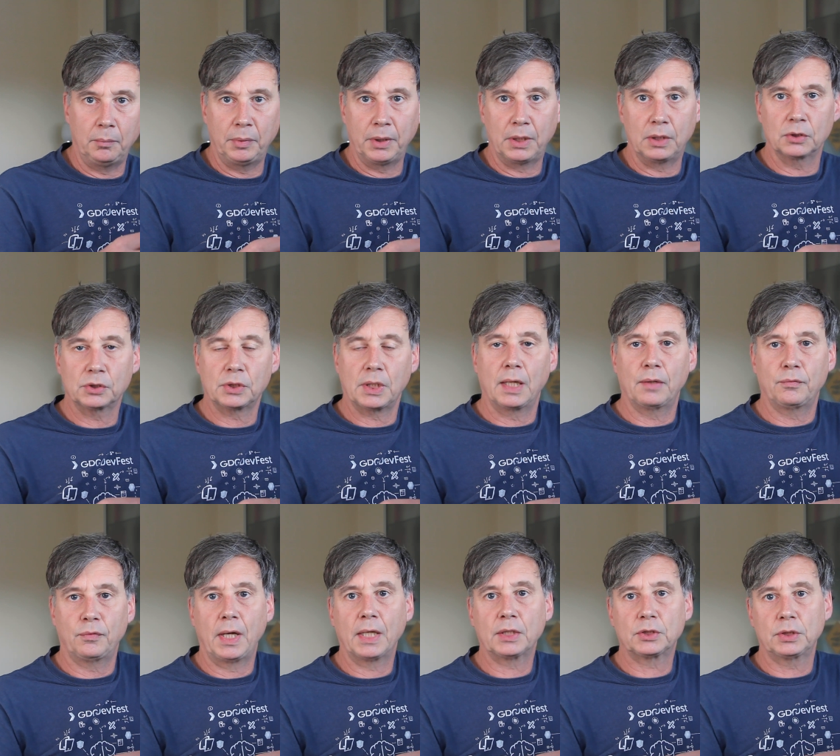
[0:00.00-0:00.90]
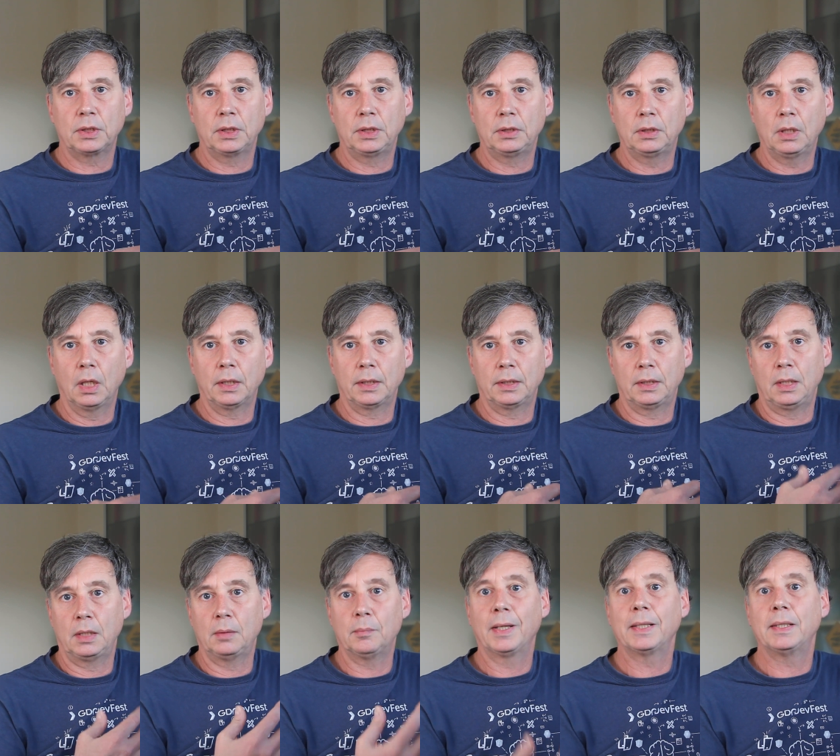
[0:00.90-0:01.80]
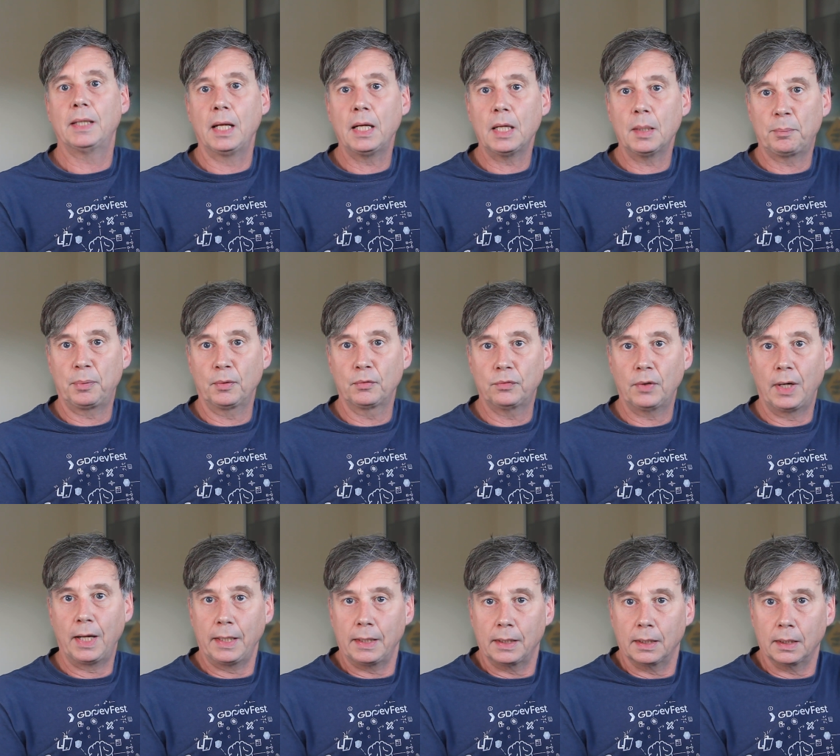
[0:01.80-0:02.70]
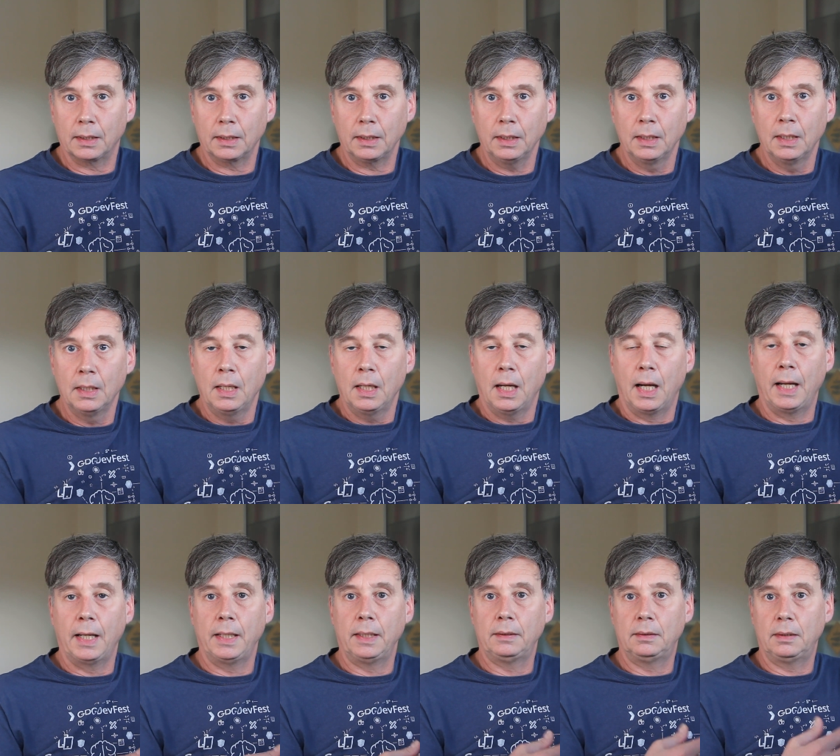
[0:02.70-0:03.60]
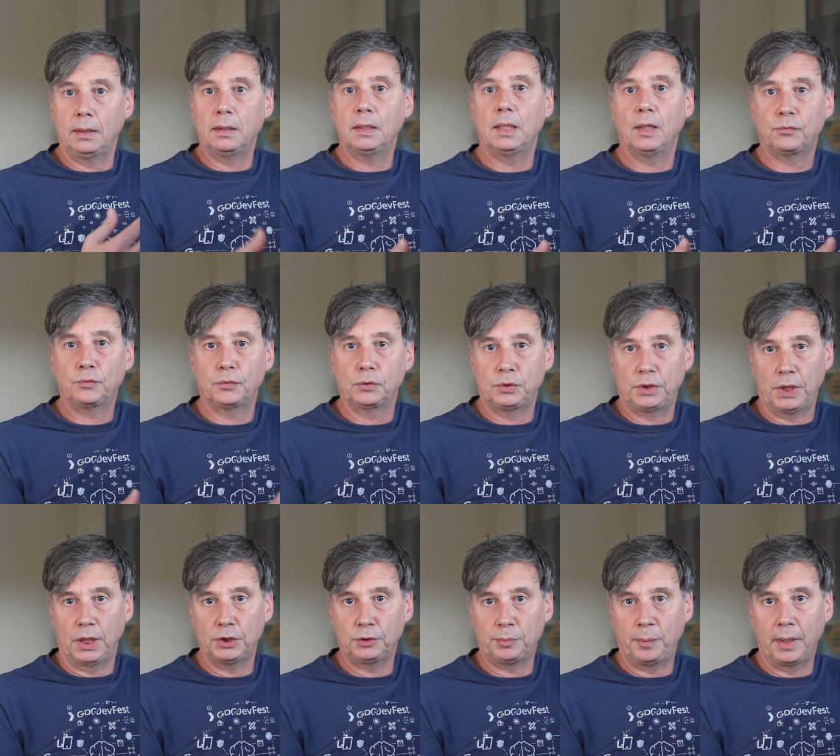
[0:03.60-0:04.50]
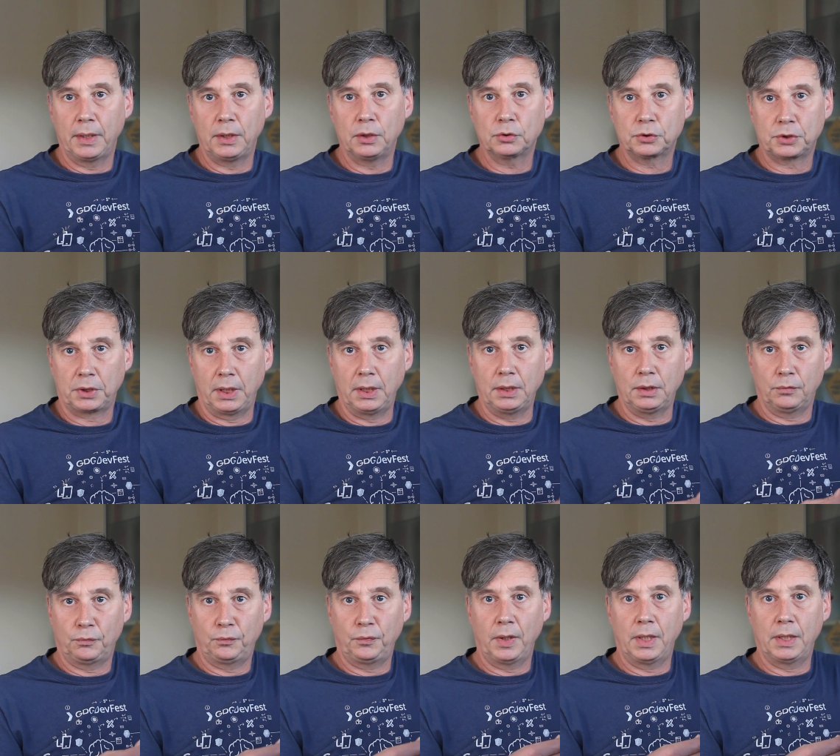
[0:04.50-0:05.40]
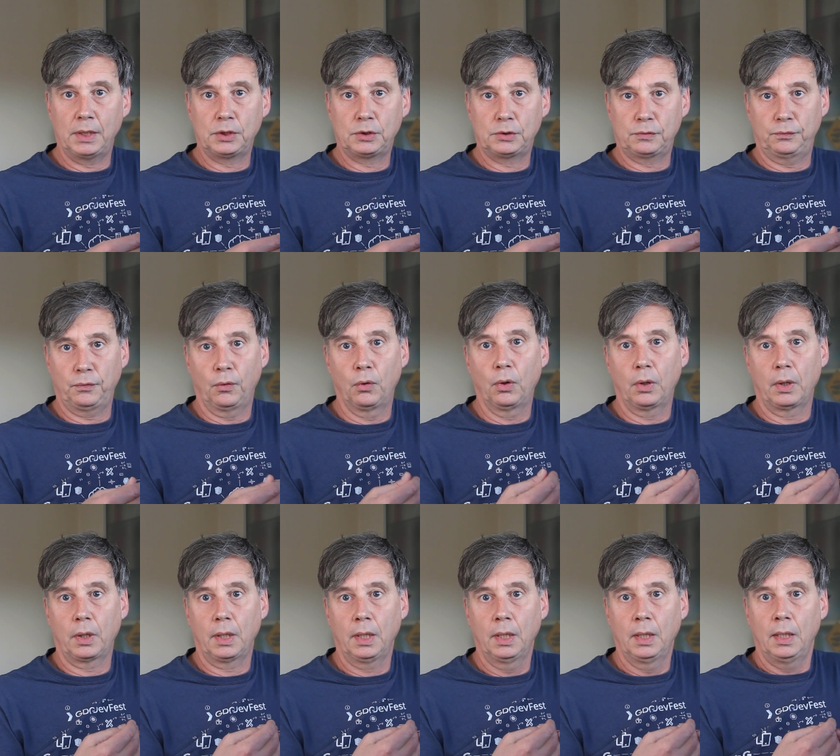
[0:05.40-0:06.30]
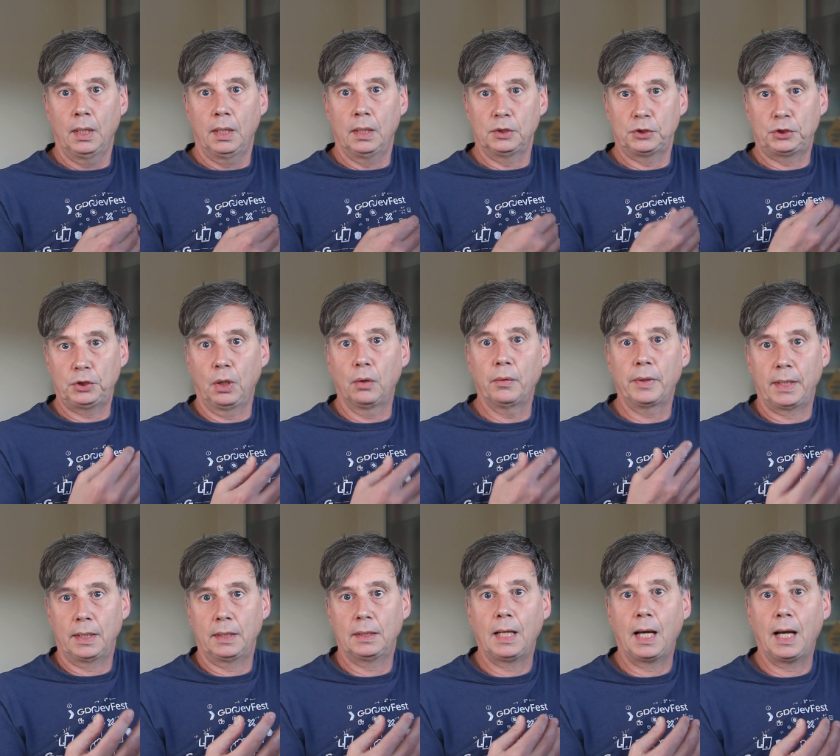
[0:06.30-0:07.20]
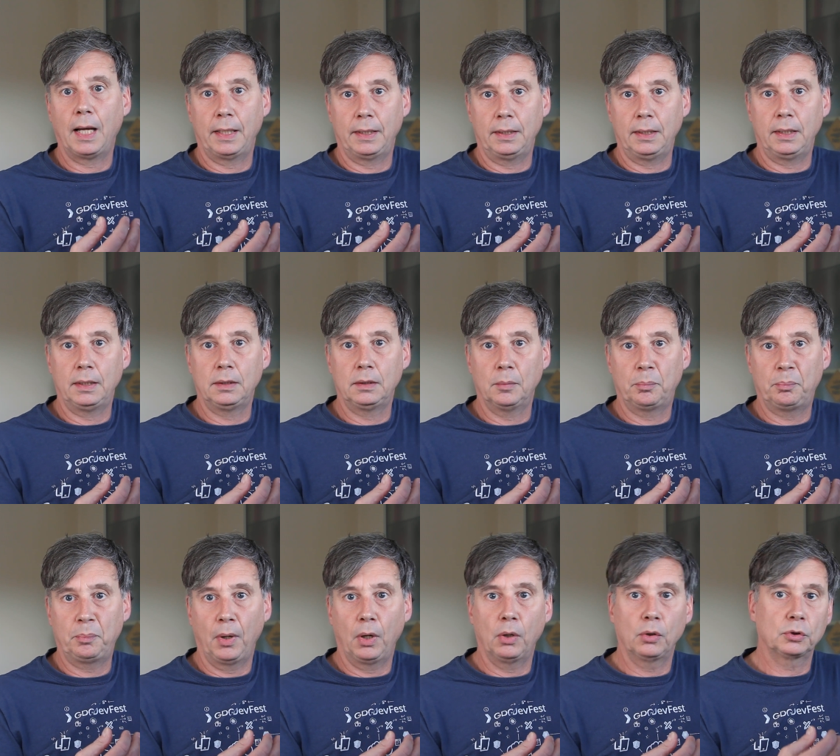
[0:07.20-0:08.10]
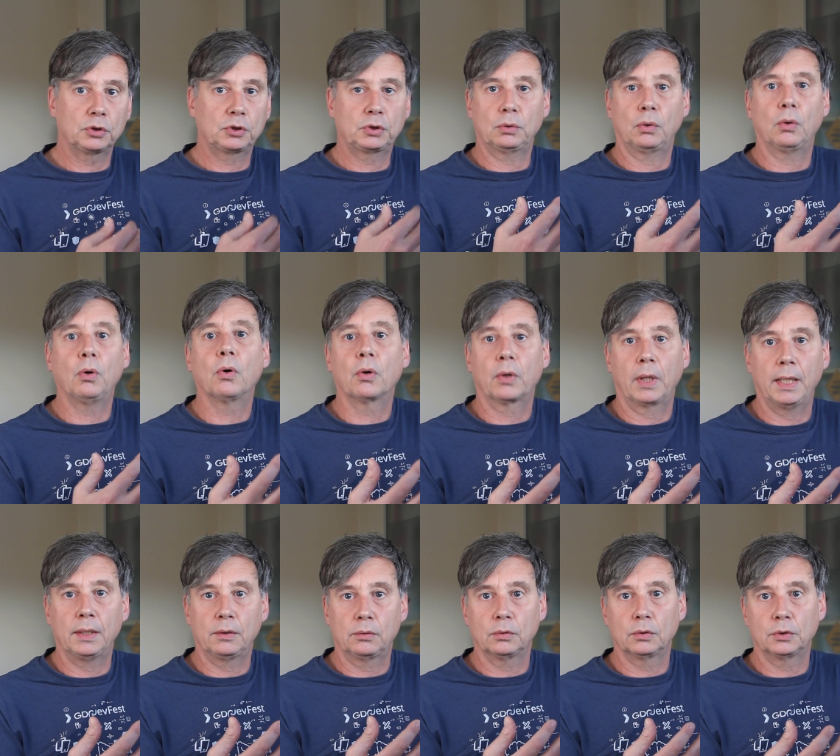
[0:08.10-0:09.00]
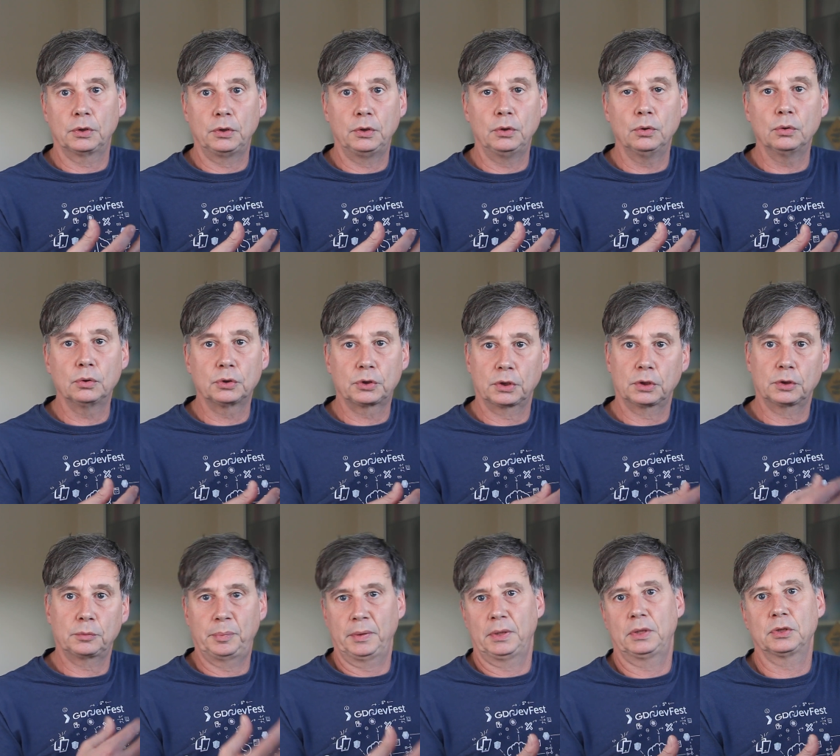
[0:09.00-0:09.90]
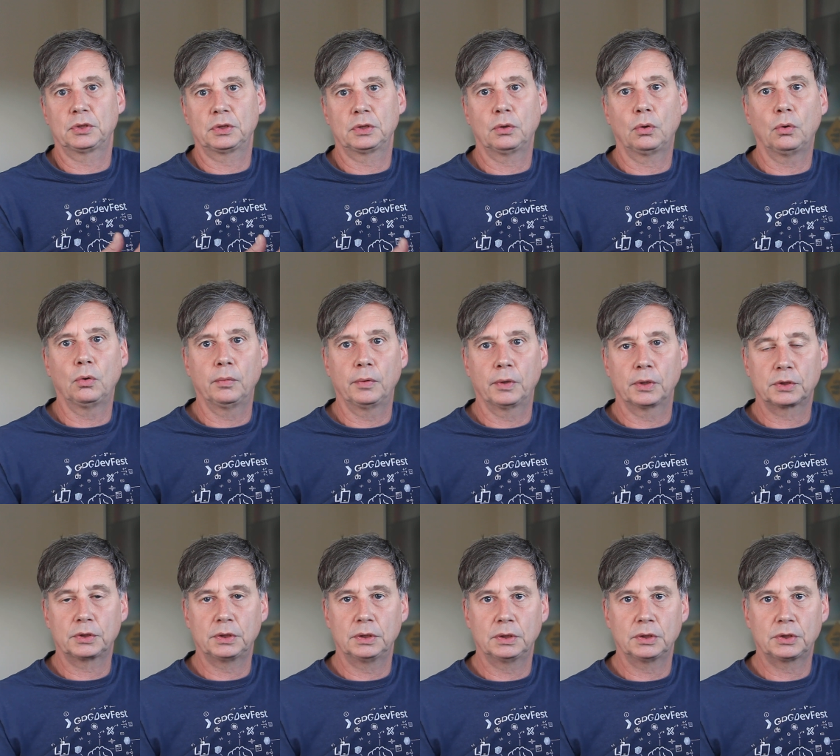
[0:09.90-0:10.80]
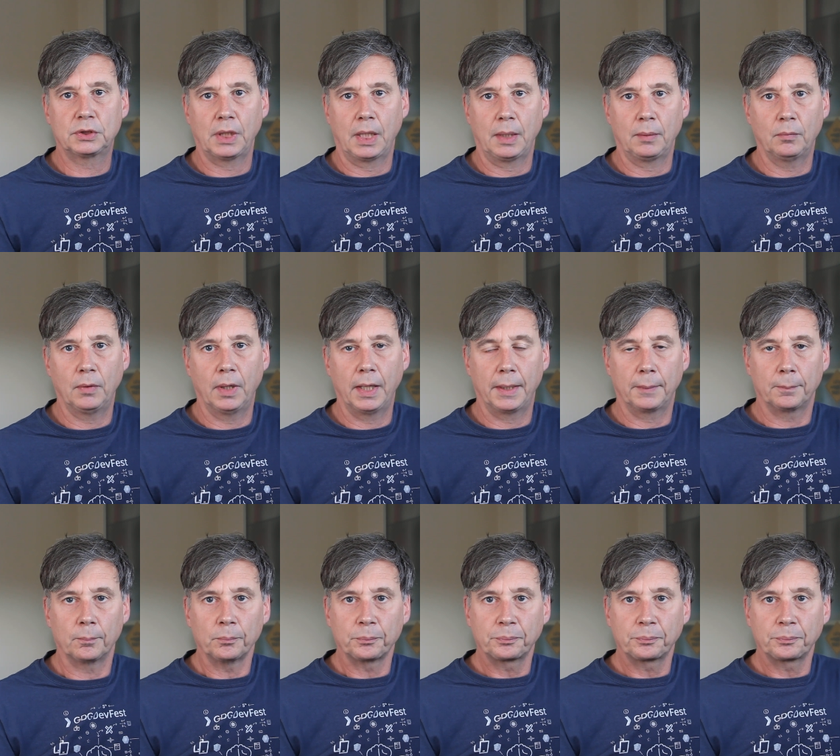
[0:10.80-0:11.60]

because I've actually done it in my data provider, I didn't have to change my user interface for showing and hiding the post or the users, because it all works in the same way.